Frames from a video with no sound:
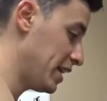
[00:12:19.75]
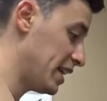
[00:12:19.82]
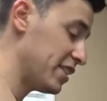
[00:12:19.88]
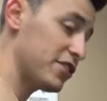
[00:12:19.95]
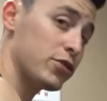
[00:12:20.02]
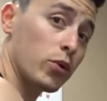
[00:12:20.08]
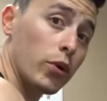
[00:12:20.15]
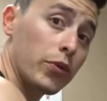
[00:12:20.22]

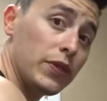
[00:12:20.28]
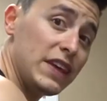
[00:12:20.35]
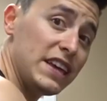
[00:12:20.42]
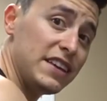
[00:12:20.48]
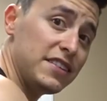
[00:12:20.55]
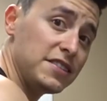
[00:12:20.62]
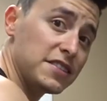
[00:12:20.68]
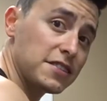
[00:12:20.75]
And so on
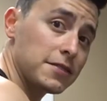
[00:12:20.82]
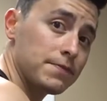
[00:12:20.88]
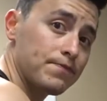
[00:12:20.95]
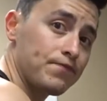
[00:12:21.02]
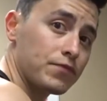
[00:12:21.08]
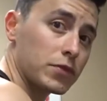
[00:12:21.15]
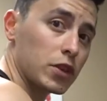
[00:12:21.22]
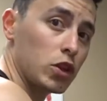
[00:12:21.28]
these,
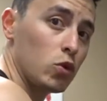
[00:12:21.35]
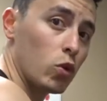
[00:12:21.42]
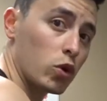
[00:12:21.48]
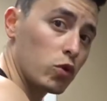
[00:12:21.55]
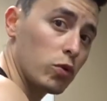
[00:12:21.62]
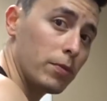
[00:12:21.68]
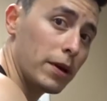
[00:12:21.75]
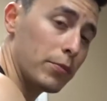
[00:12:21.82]
you want
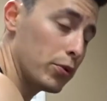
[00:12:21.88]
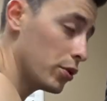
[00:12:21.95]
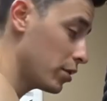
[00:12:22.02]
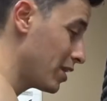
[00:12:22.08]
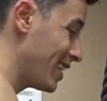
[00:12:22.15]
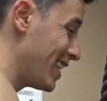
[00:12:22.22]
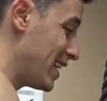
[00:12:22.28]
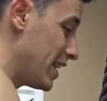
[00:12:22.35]
to
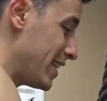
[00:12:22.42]
remember,